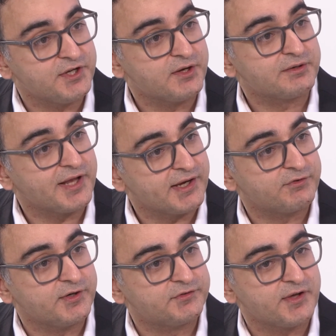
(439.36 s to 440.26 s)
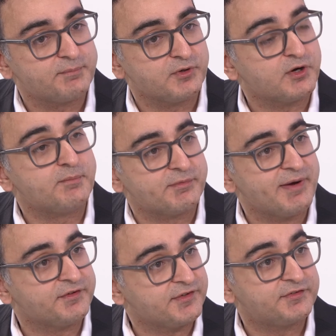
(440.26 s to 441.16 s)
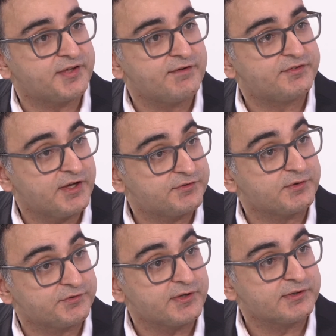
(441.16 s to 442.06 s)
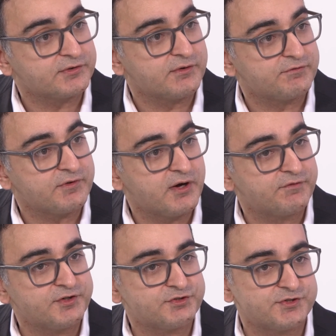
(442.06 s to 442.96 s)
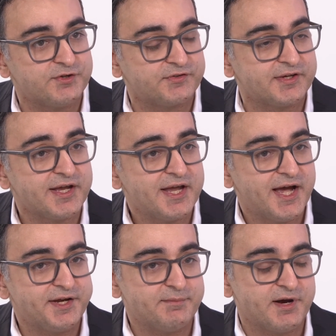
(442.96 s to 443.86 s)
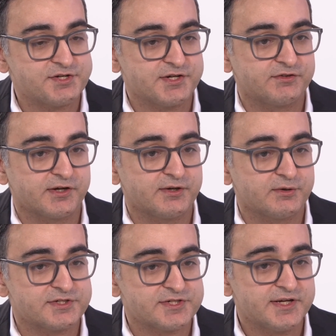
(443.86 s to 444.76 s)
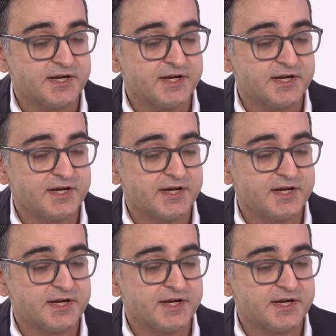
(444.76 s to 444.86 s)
like for example, compromising safety as a result of introducing an emerging technology.